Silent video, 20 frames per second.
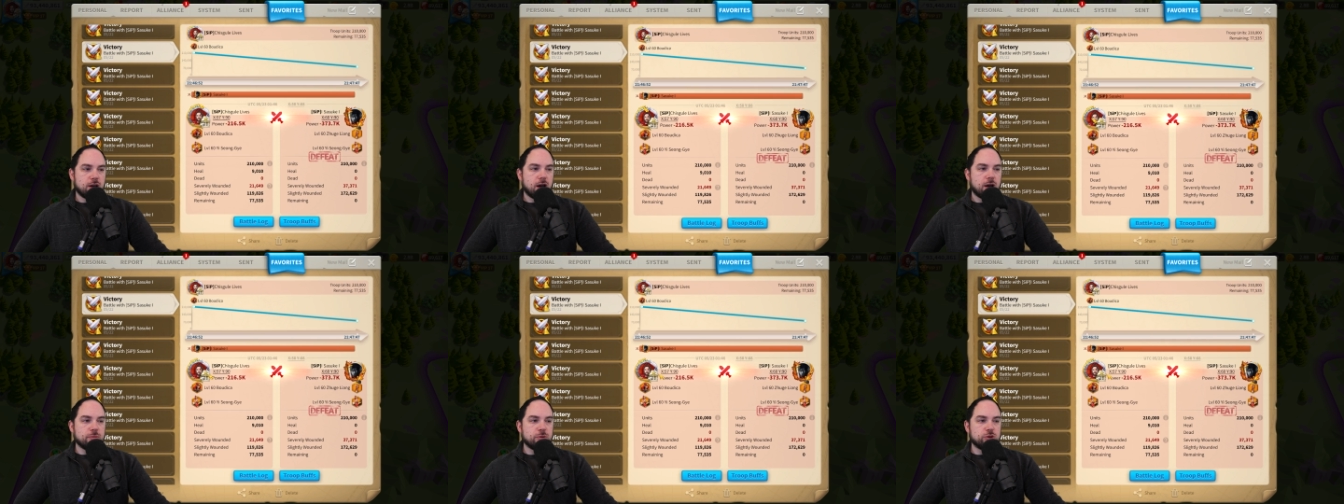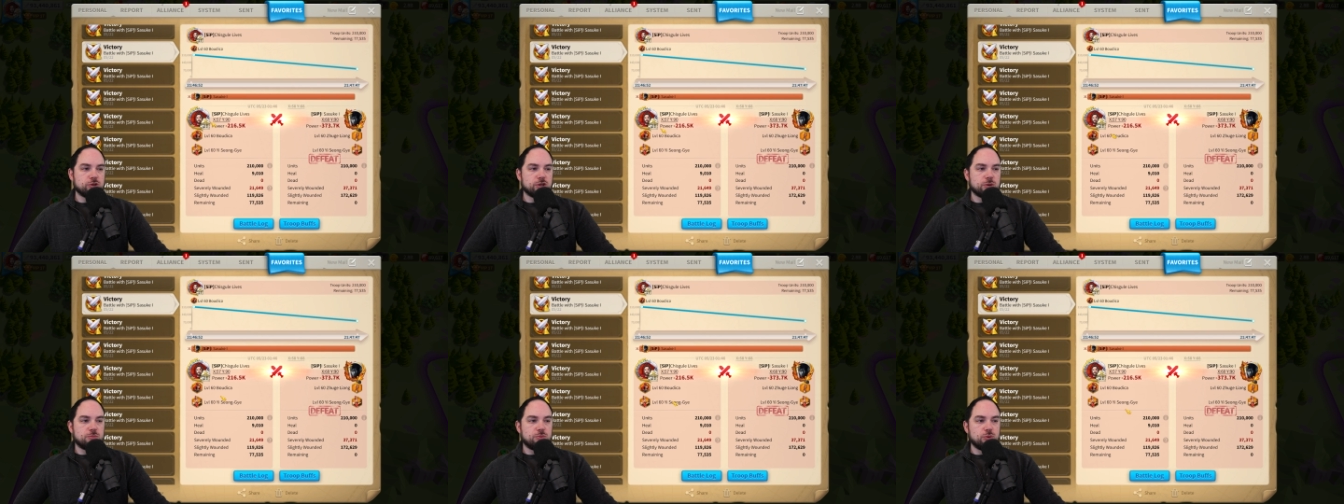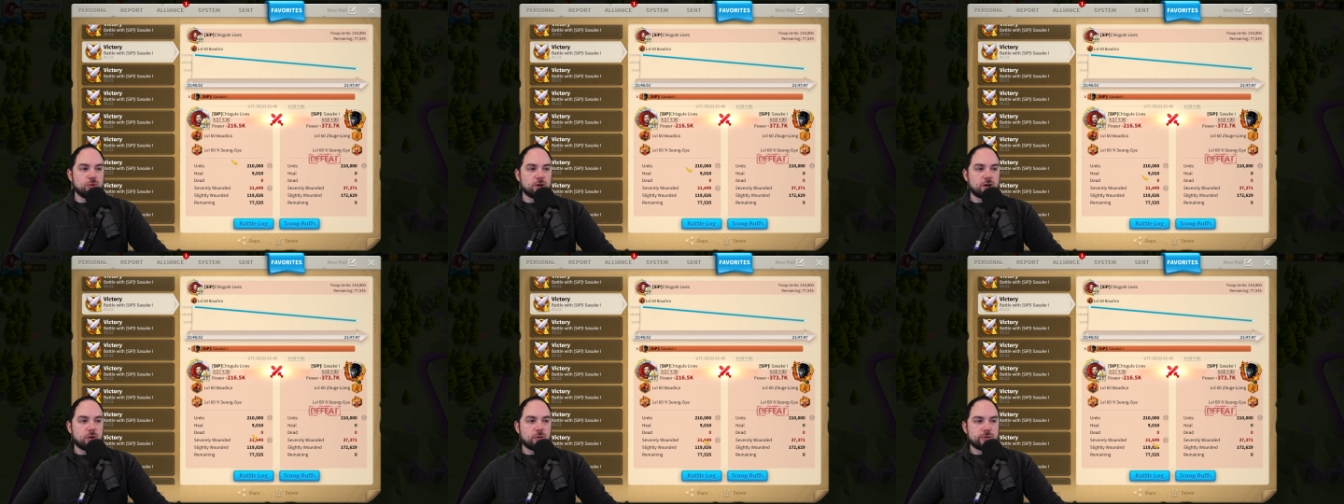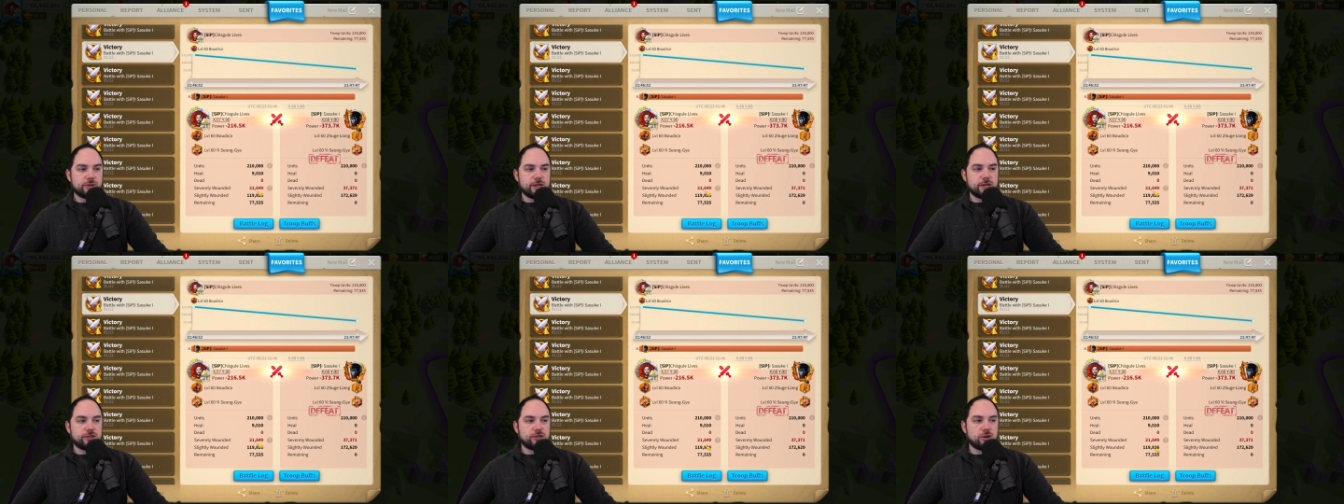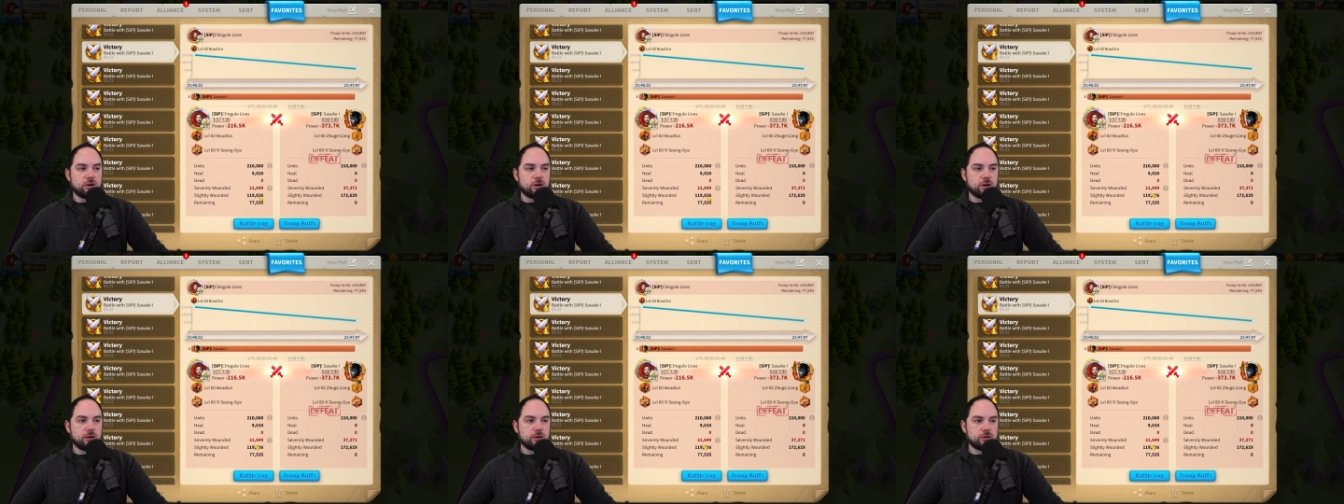I'm using Boudica with
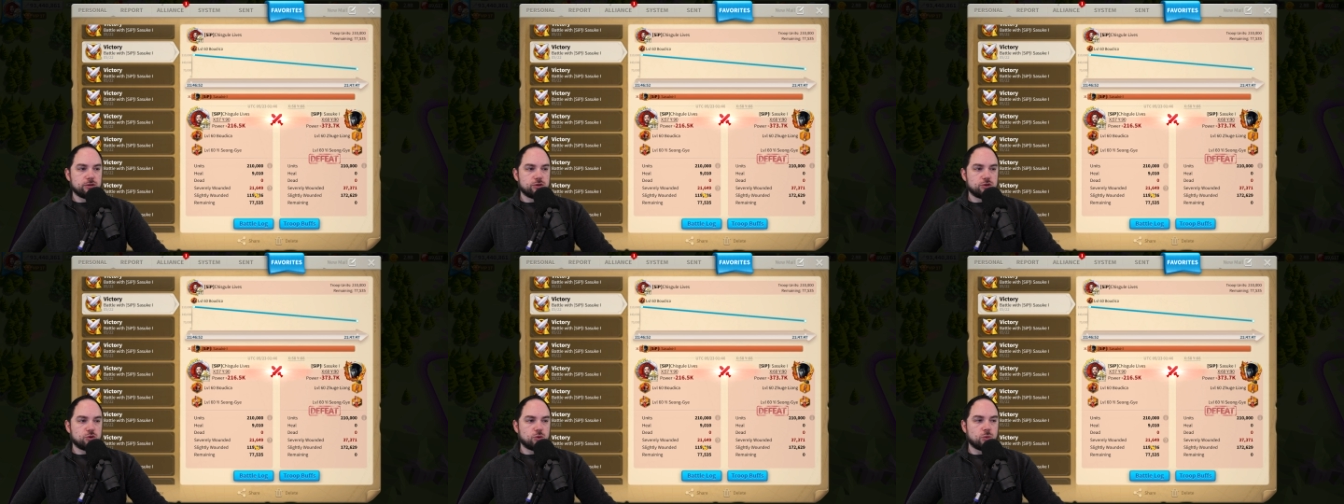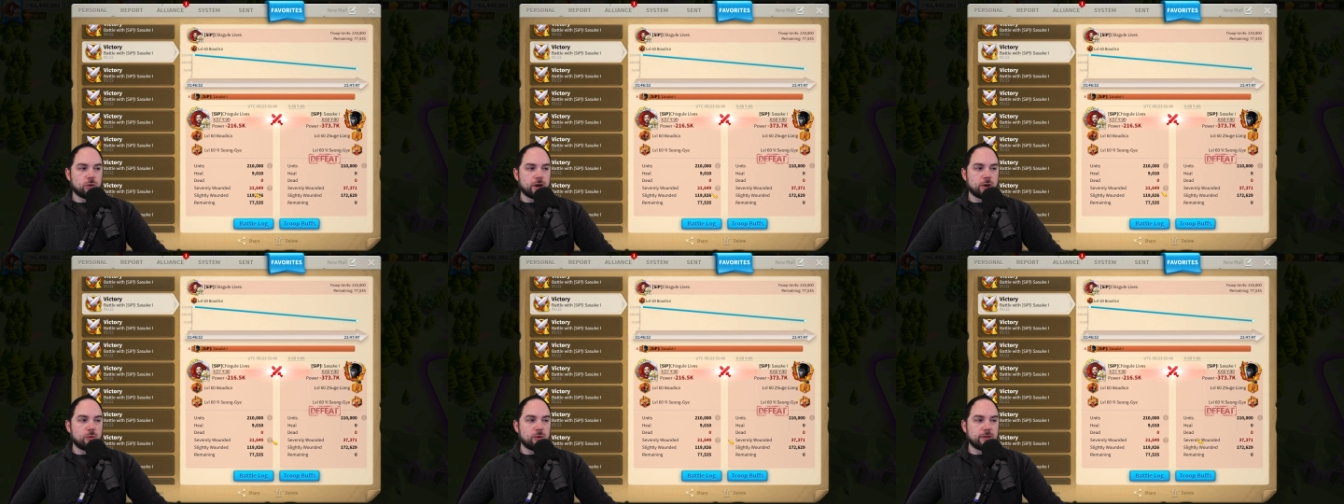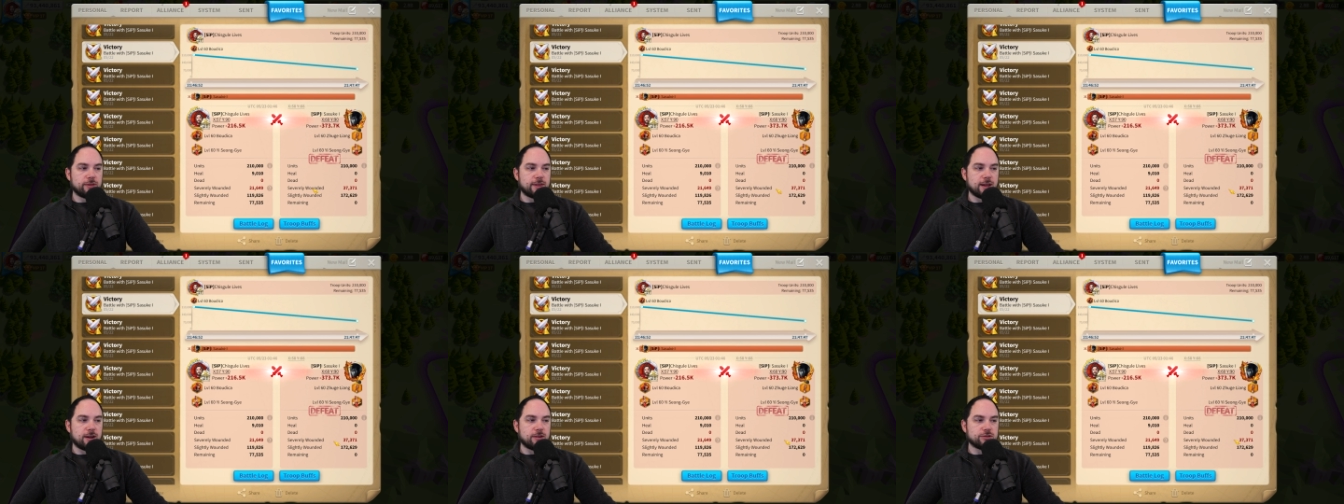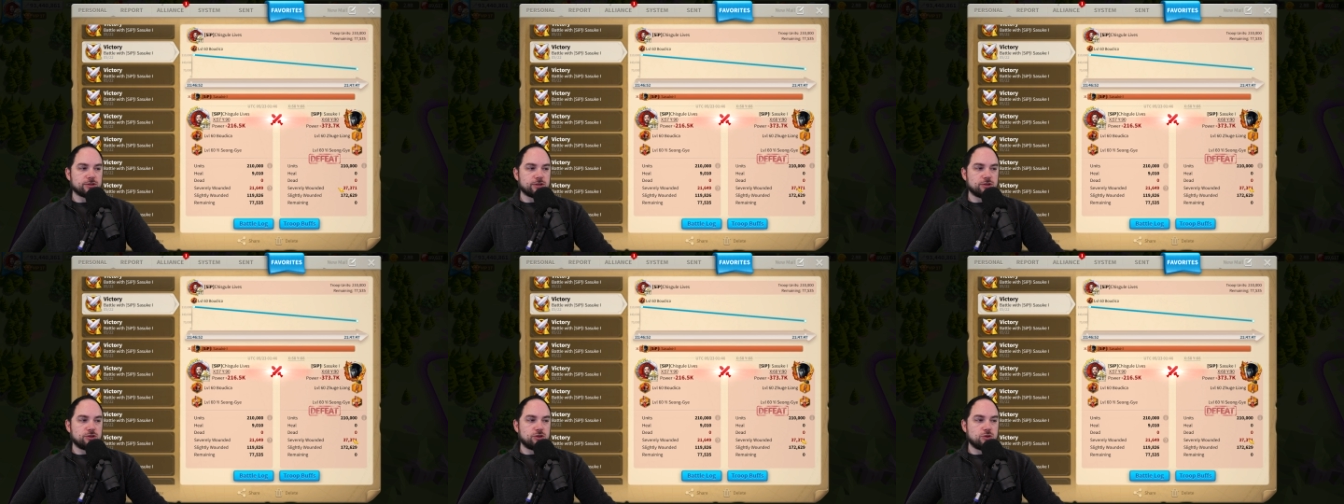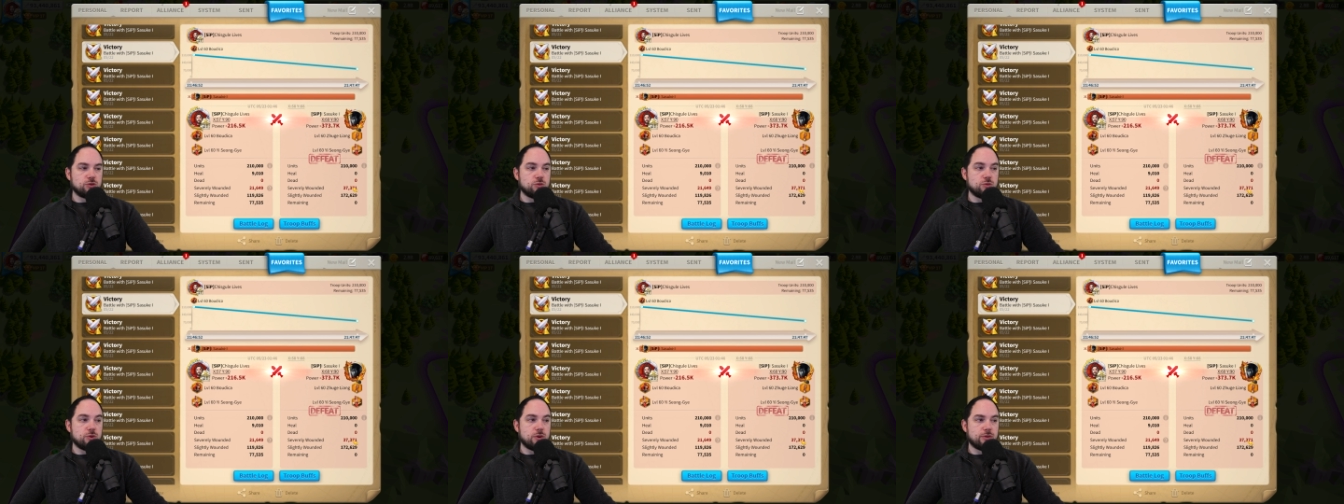Isong, 21,000
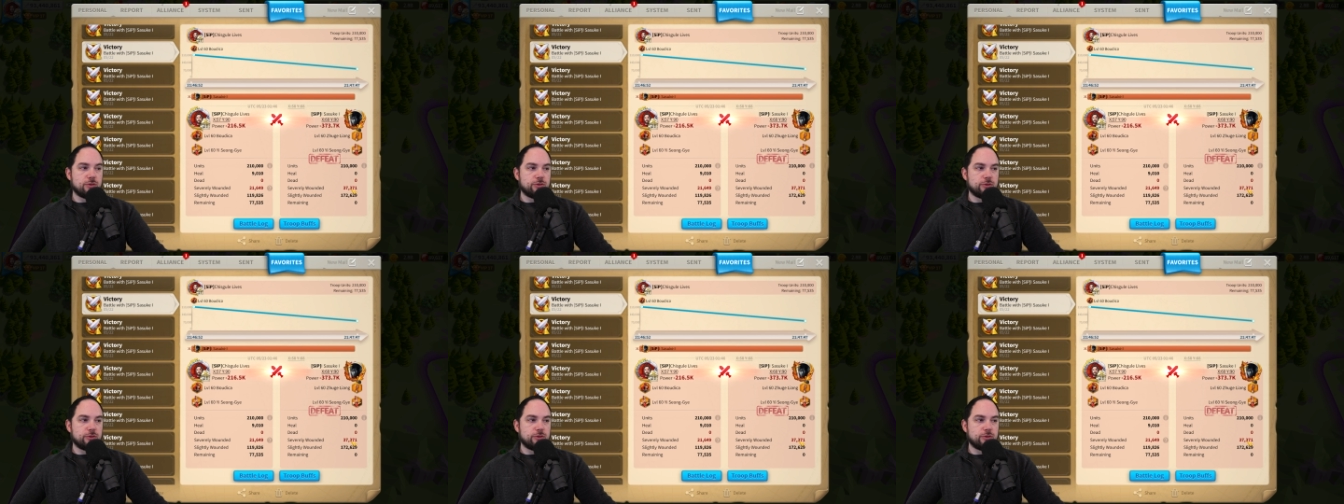to